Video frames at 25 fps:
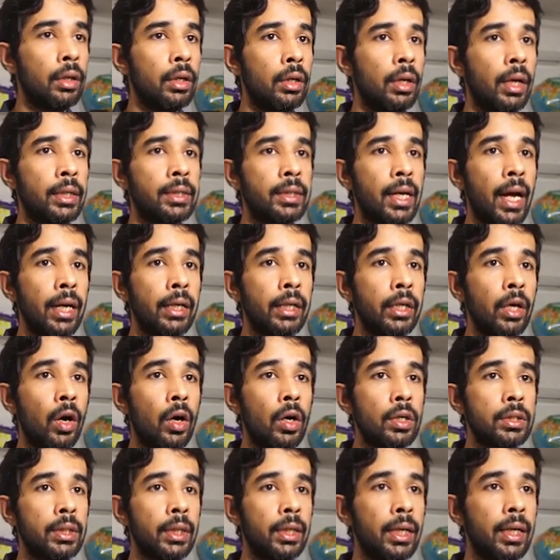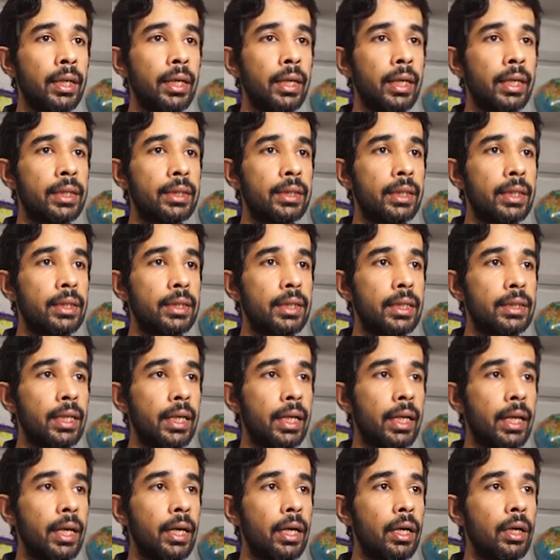Let's add the all Singleton instances in
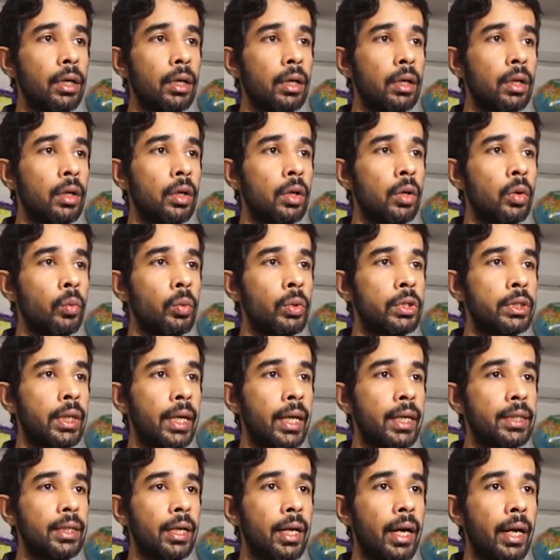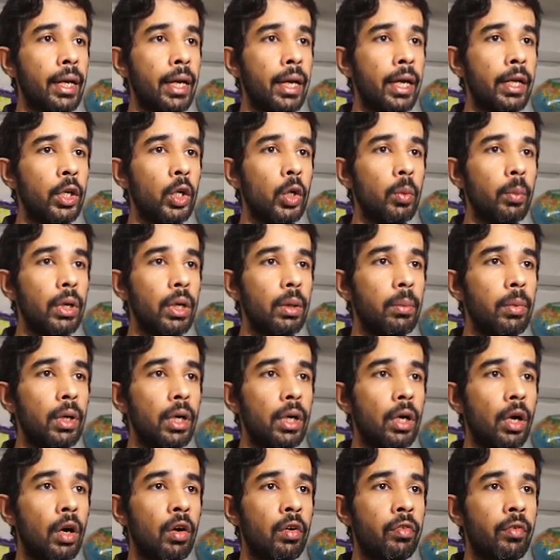here, which takes an
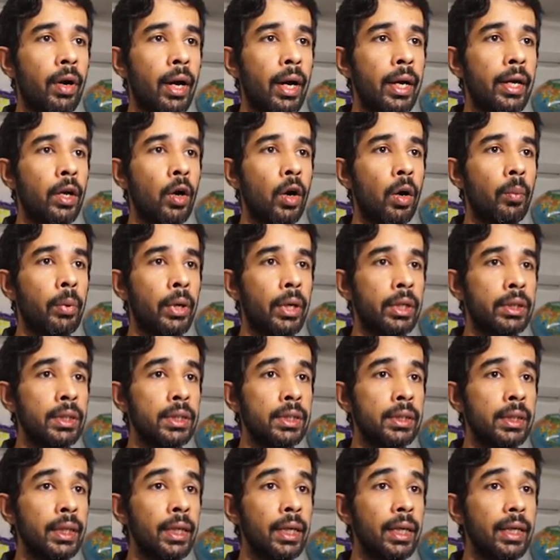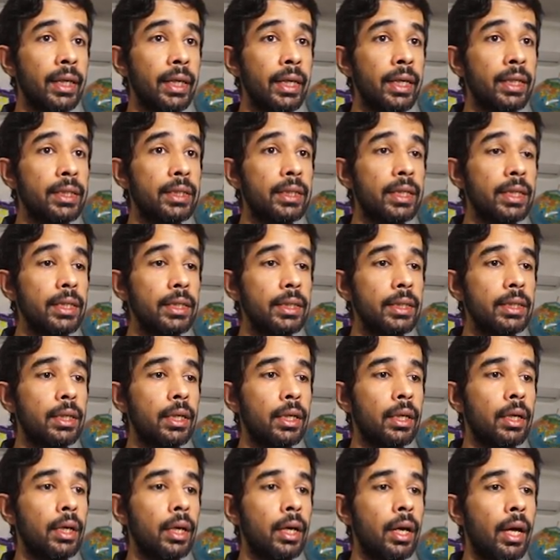IEnumerable of IOperation Singleton instance
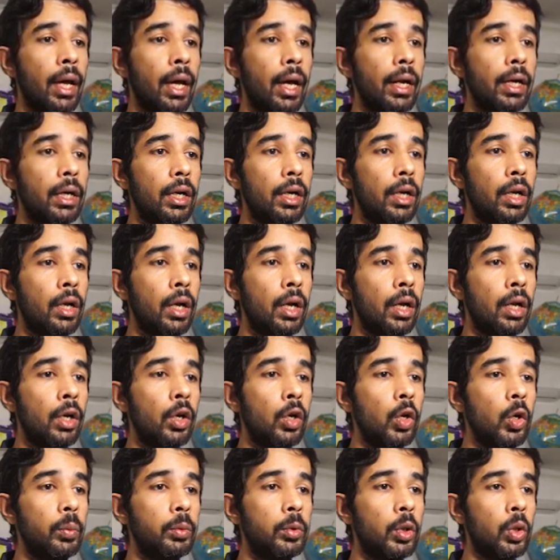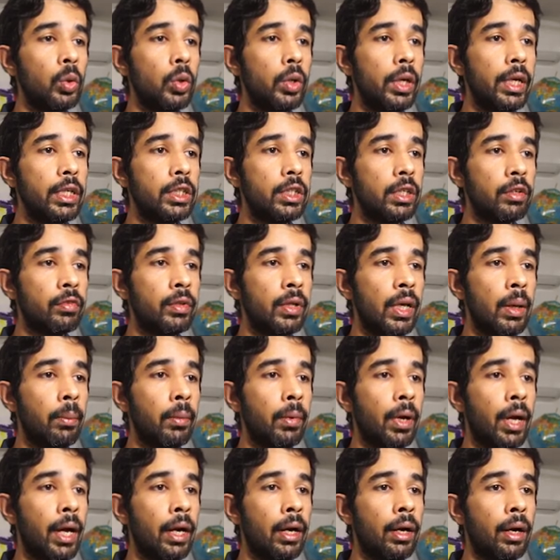and loop through each of them
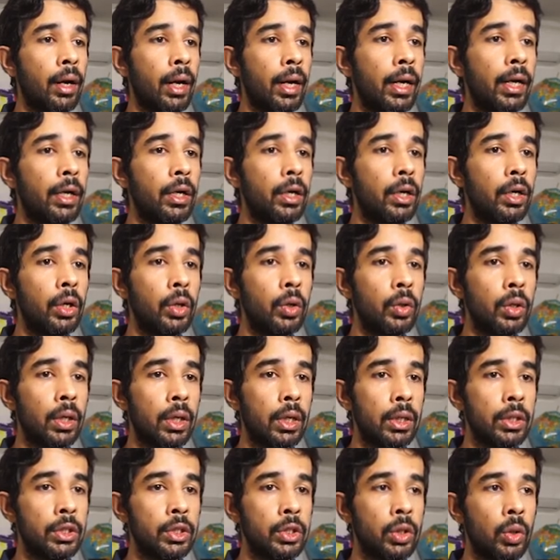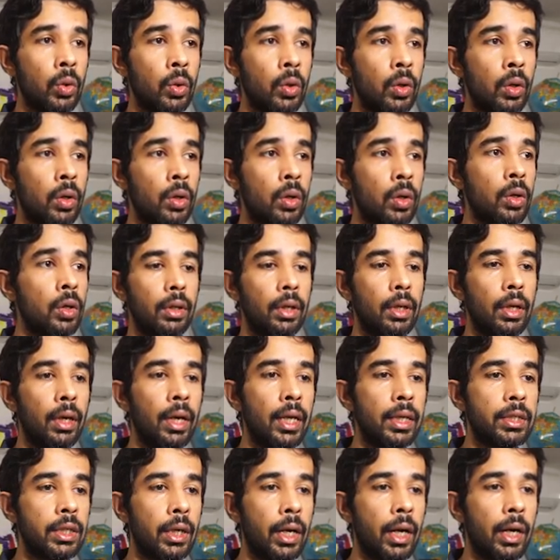and write to the console.
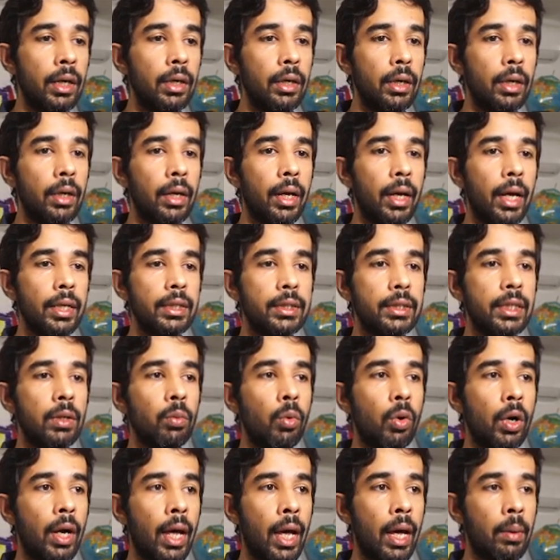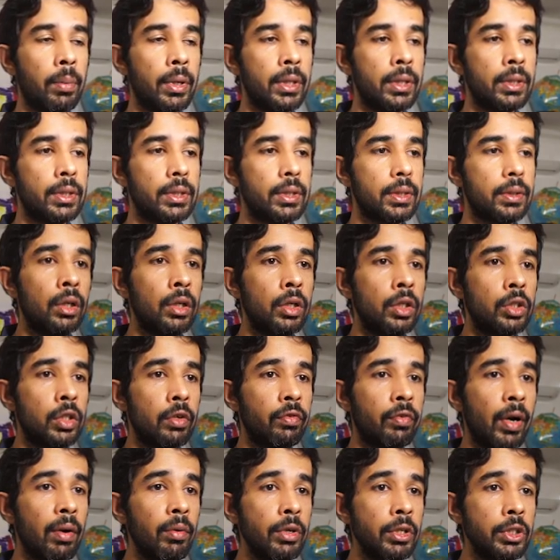Let's run and see what happens. So
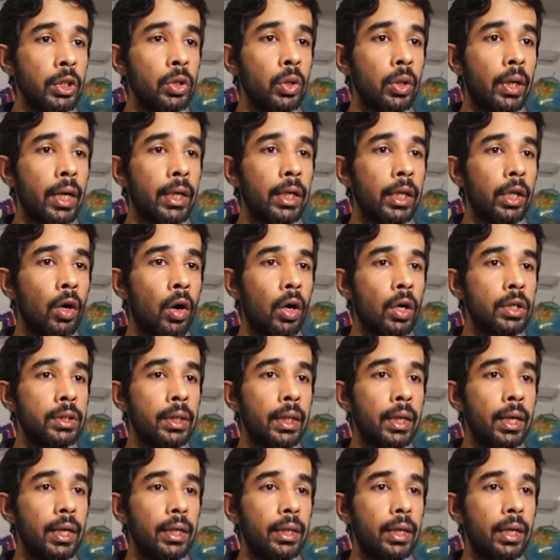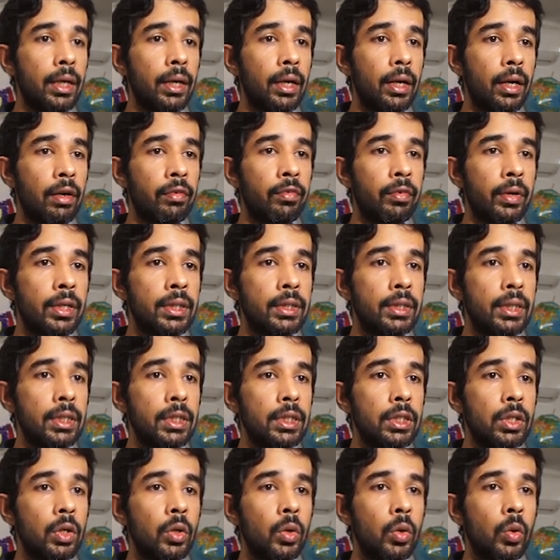if I was to look at the all Singleton
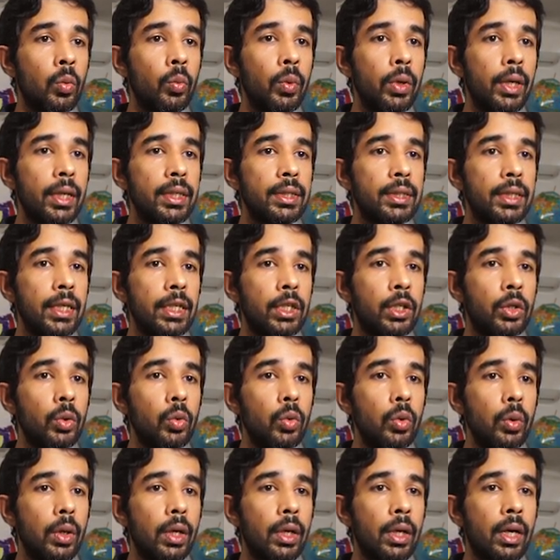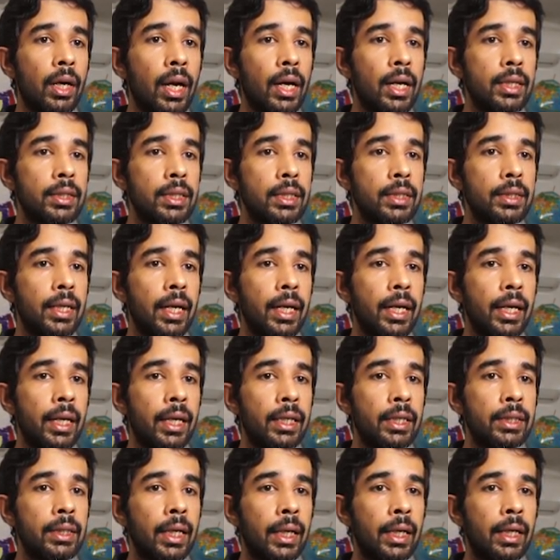references, we can see two classes getting
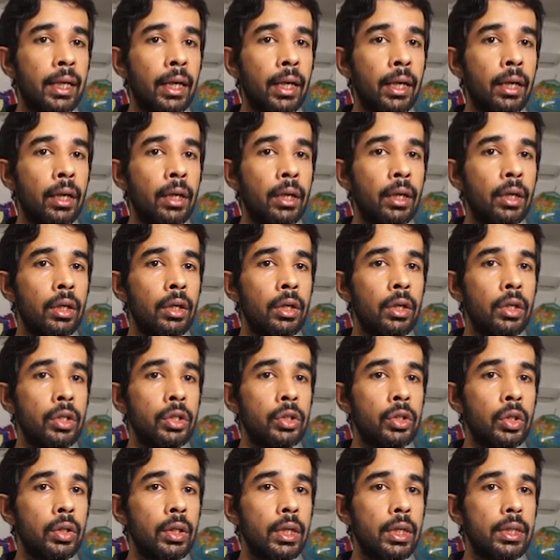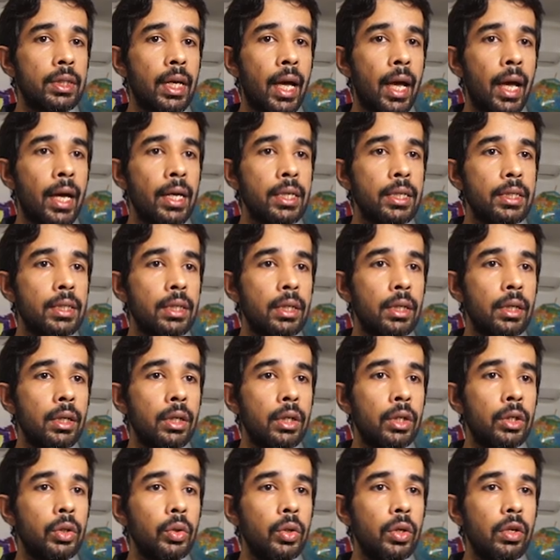injected. So this has
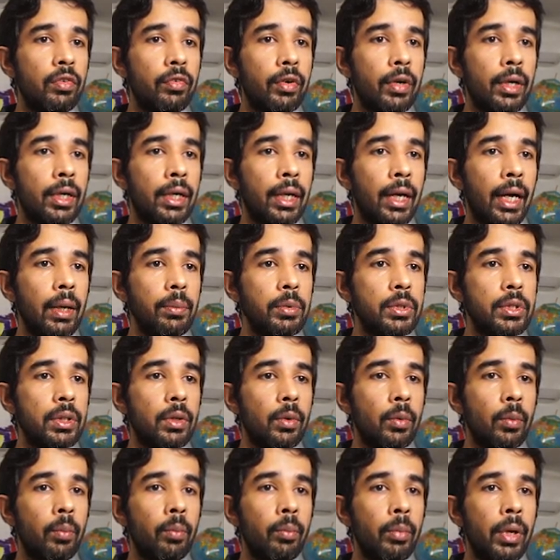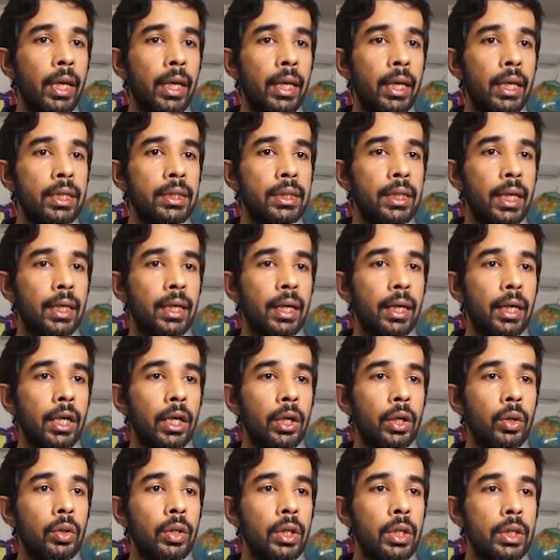two different types being injected
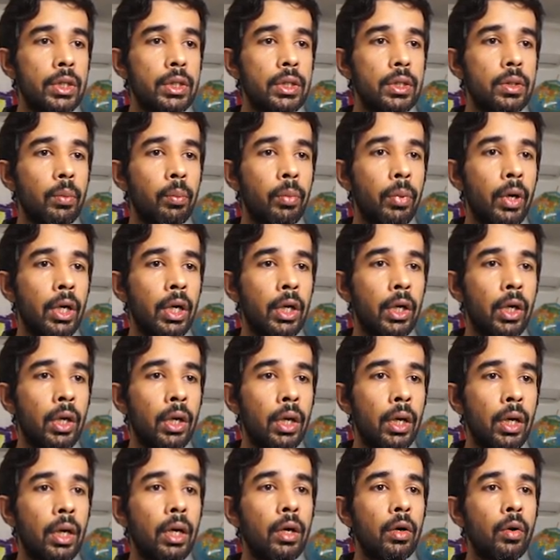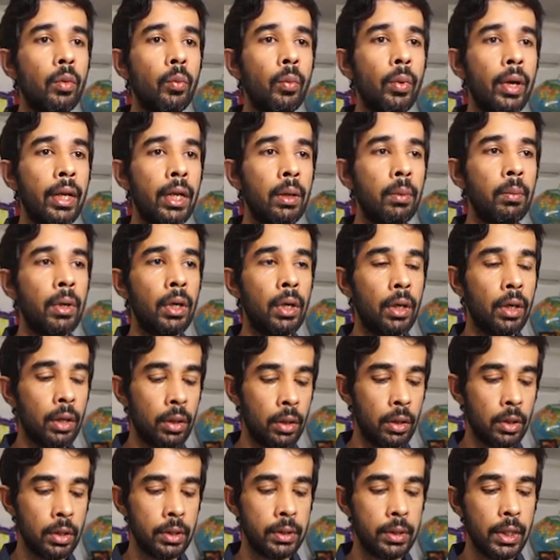into this particular variable
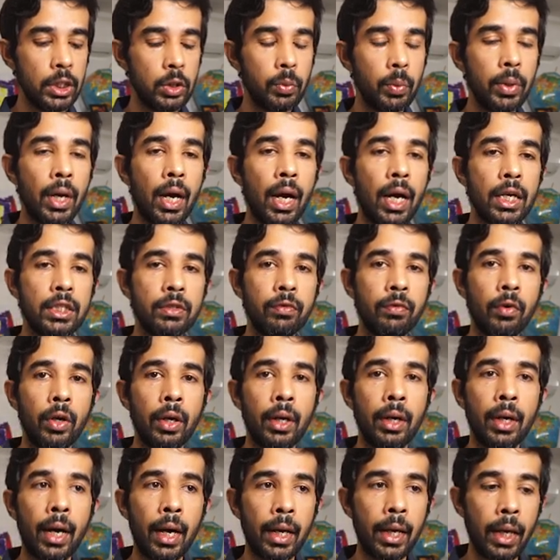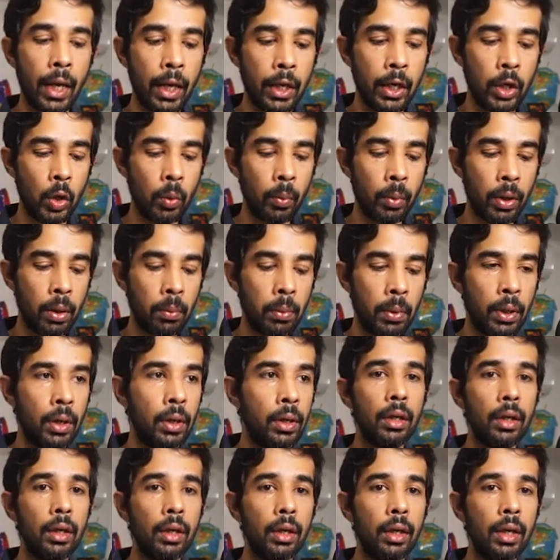since we asked for an IEnumerable.
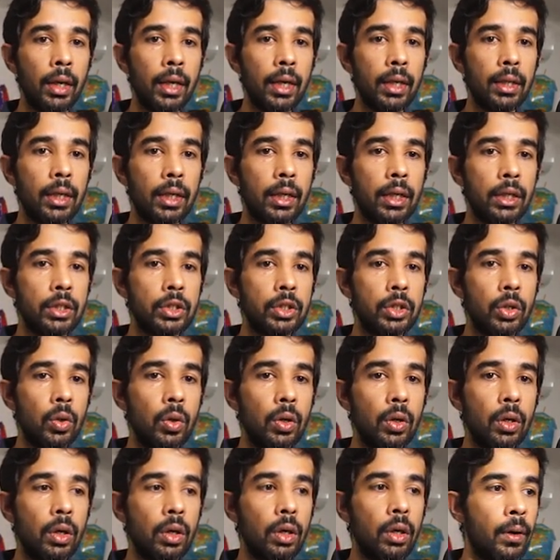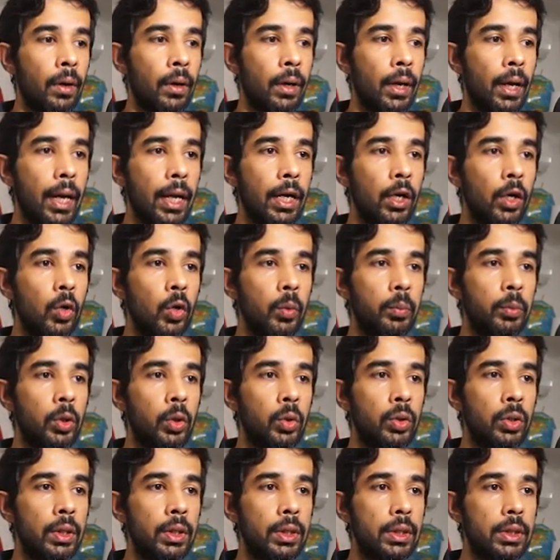Clear the console and loop through
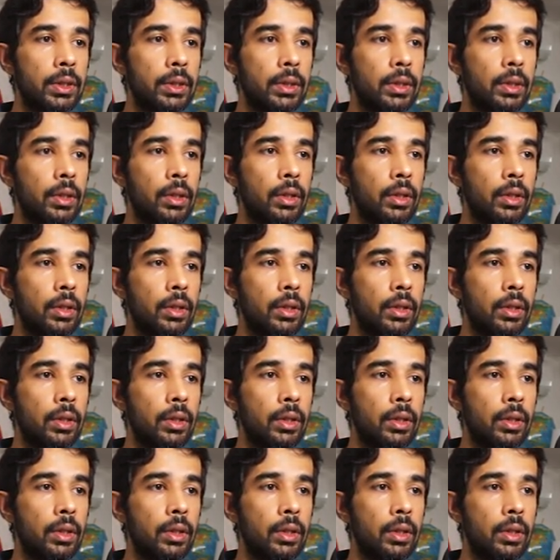this.